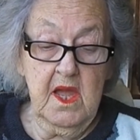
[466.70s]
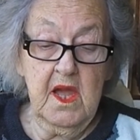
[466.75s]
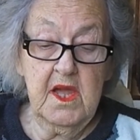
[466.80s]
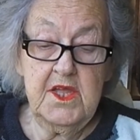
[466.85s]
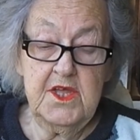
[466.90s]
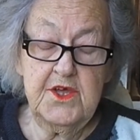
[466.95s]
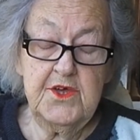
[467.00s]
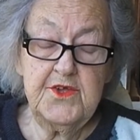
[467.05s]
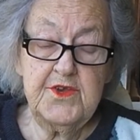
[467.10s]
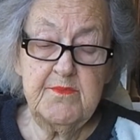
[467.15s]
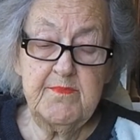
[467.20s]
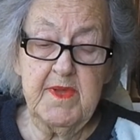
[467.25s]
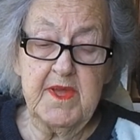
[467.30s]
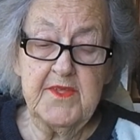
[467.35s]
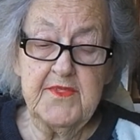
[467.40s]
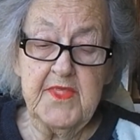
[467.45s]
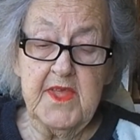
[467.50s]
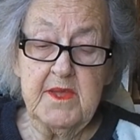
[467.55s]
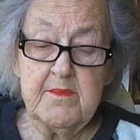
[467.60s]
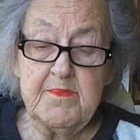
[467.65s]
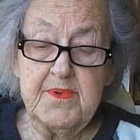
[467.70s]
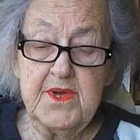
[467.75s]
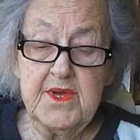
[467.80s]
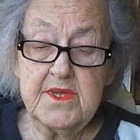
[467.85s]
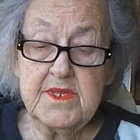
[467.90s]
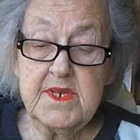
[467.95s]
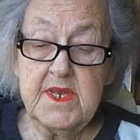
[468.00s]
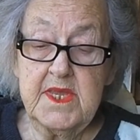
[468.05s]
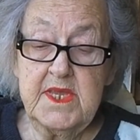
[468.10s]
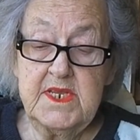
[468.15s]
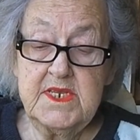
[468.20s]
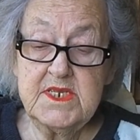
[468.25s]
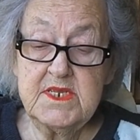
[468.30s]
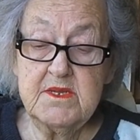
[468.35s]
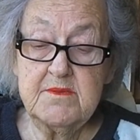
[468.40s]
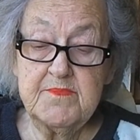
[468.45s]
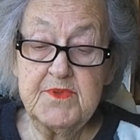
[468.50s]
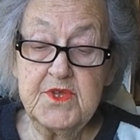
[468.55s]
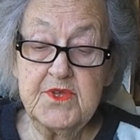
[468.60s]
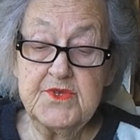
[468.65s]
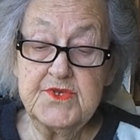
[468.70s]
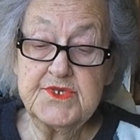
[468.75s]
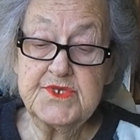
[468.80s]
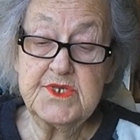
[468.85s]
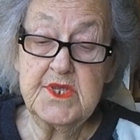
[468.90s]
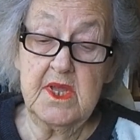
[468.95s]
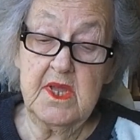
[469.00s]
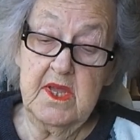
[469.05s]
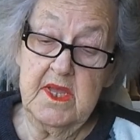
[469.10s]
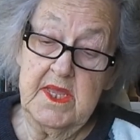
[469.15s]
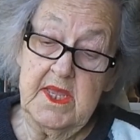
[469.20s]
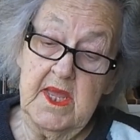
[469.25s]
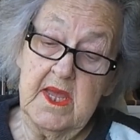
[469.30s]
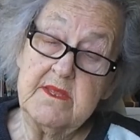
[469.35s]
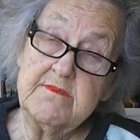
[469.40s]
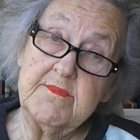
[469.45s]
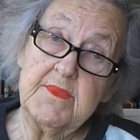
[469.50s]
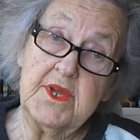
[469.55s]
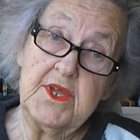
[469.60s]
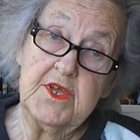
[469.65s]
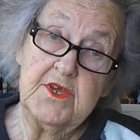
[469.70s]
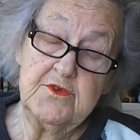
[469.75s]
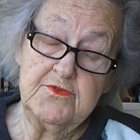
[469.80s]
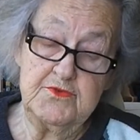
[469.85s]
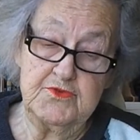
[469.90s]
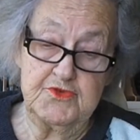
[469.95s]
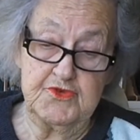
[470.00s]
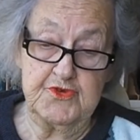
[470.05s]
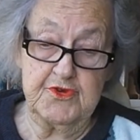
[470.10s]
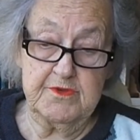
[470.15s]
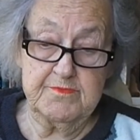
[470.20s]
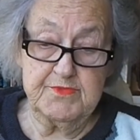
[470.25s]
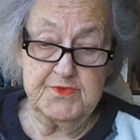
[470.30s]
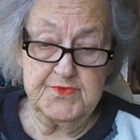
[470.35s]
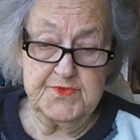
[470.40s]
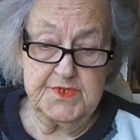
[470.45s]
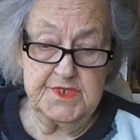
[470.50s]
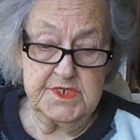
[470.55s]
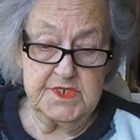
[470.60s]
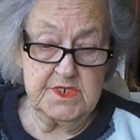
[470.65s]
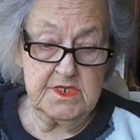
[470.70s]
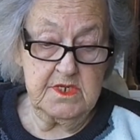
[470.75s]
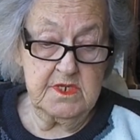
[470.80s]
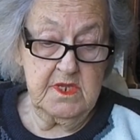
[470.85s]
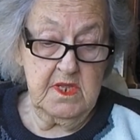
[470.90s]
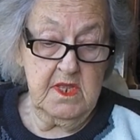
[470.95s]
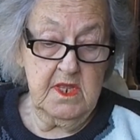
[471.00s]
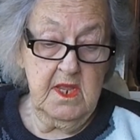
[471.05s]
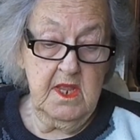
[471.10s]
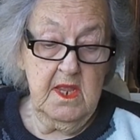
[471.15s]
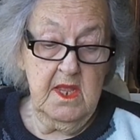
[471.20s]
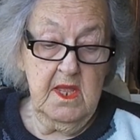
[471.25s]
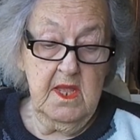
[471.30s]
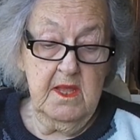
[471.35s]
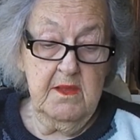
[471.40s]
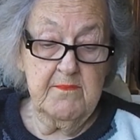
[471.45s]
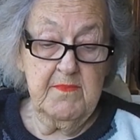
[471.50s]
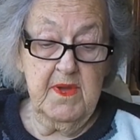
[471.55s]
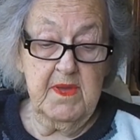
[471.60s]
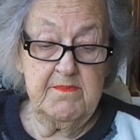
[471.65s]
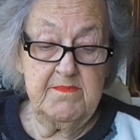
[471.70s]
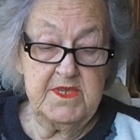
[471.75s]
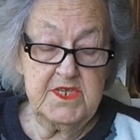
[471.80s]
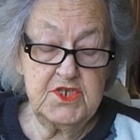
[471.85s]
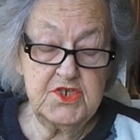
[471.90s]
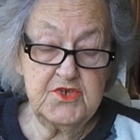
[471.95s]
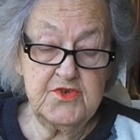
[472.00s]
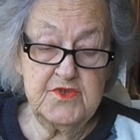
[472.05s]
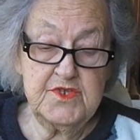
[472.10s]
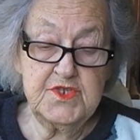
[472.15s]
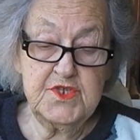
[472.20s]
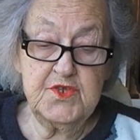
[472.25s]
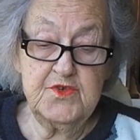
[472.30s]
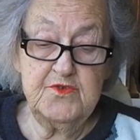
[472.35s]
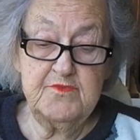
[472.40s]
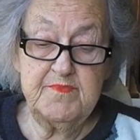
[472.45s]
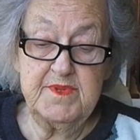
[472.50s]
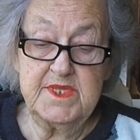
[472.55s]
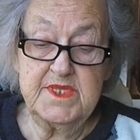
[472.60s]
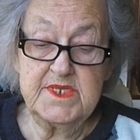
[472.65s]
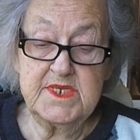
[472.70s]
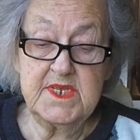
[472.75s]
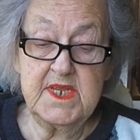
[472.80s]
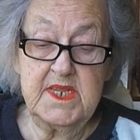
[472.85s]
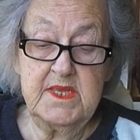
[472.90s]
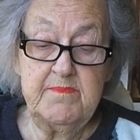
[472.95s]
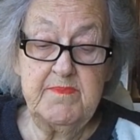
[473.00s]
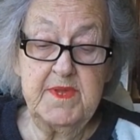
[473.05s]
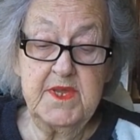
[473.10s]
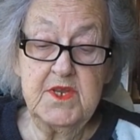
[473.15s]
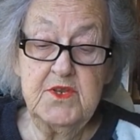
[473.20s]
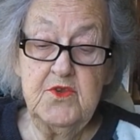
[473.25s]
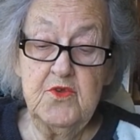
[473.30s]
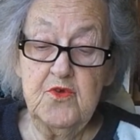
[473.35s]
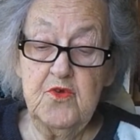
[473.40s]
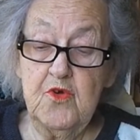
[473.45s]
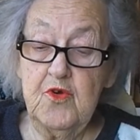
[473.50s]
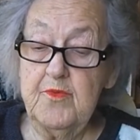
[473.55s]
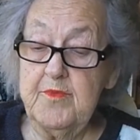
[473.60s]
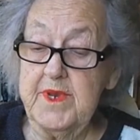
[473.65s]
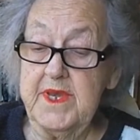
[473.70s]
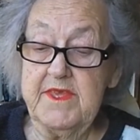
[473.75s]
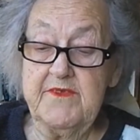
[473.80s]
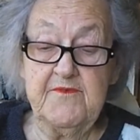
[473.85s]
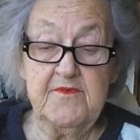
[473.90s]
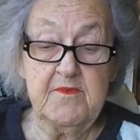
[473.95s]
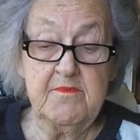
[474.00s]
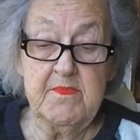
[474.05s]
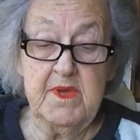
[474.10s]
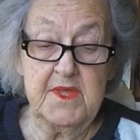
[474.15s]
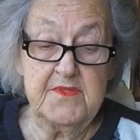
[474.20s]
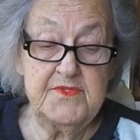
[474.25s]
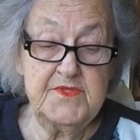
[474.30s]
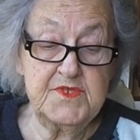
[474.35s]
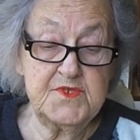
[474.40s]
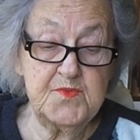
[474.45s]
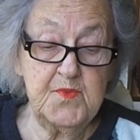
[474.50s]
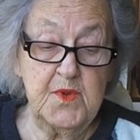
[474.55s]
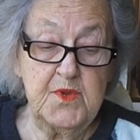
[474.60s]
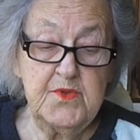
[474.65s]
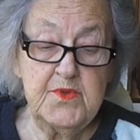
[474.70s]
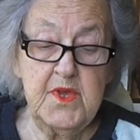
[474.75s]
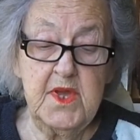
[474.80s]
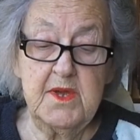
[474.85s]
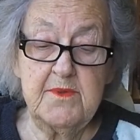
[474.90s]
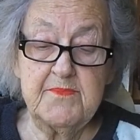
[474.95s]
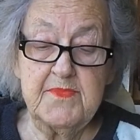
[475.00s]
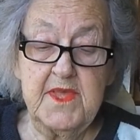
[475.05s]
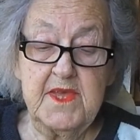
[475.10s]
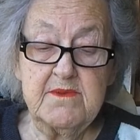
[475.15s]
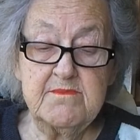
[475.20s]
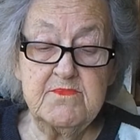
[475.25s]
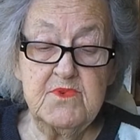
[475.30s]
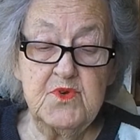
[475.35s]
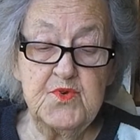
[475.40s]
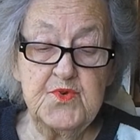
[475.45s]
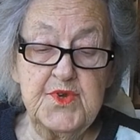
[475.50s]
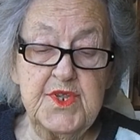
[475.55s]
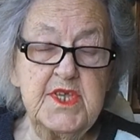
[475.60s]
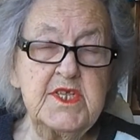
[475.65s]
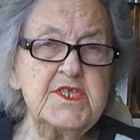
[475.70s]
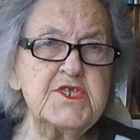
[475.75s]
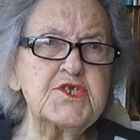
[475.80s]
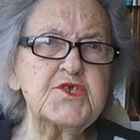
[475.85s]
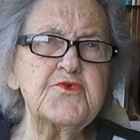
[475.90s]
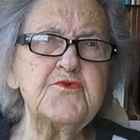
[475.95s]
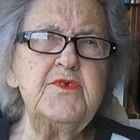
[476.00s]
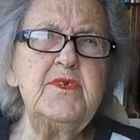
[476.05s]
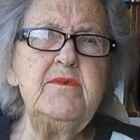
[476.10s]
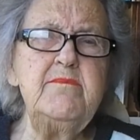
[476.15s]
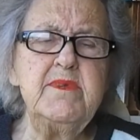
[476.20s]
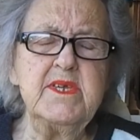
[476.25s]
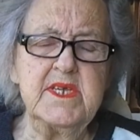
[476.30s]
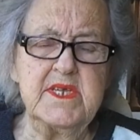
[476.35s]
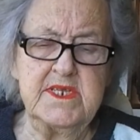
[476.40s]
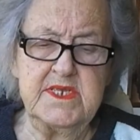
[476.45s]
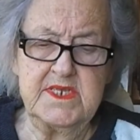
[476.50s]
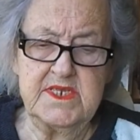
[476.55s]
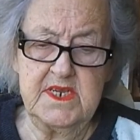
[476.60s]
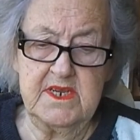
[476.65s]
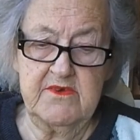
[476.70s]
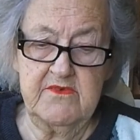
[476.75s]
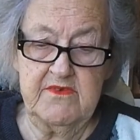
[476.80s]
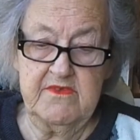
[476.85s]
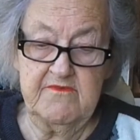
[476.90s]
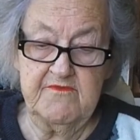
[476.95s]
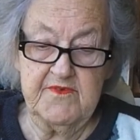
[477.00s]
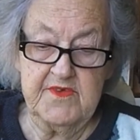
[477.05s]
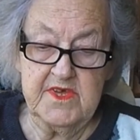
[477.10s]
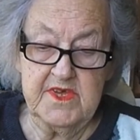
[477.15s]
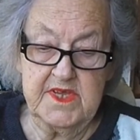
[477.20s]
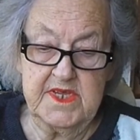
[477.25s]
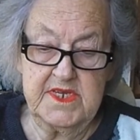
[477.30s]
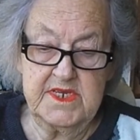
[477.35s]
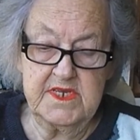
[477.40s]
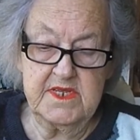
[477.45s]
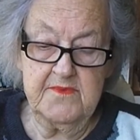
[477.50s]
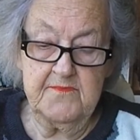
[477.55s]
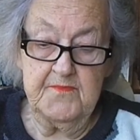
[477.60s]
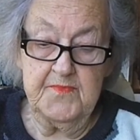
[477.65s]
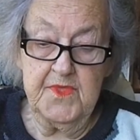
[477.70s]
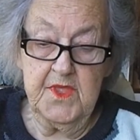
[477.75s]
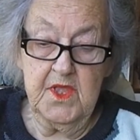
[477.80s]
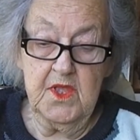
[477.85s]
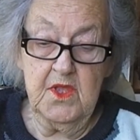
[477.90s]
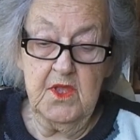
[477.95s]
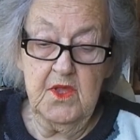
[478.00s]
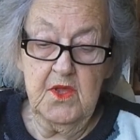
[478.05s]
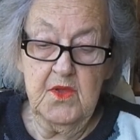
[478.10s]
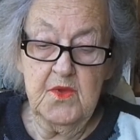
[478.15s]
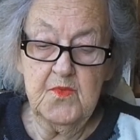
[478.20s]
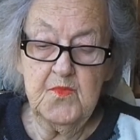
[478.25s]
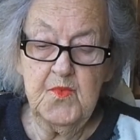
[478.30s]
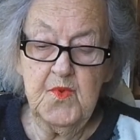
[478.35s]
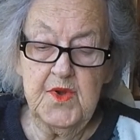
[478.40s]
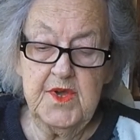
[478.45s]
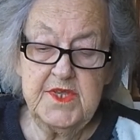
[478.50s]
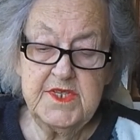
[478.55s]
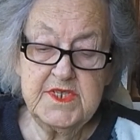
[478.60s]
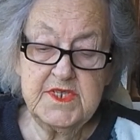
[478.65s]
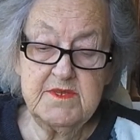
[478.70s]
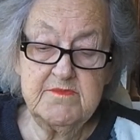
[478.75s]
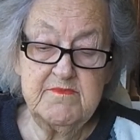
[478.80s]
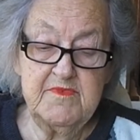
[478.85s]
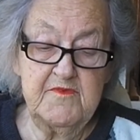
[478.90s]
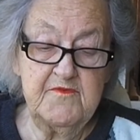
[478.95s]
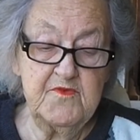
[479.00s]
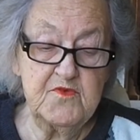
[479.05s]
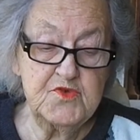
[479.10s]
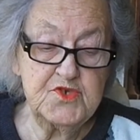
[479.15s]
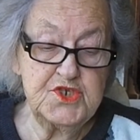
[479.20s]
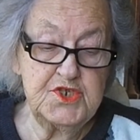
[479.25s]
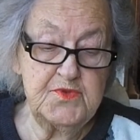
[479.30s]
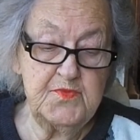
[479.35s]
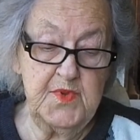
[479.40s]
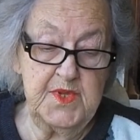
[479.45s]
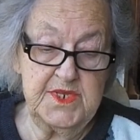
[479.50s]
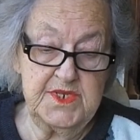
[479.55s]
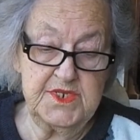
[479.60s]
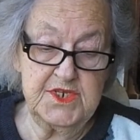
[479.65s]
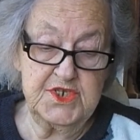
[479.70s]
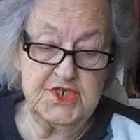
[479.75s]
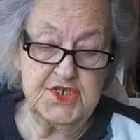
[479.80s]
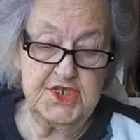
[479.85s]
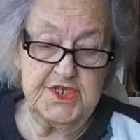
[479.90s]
I heard about that part later because I had my own troubles. My mistress, who'd been sleeping normally for months, woke up that morning screaming and terrified, worse than before she went to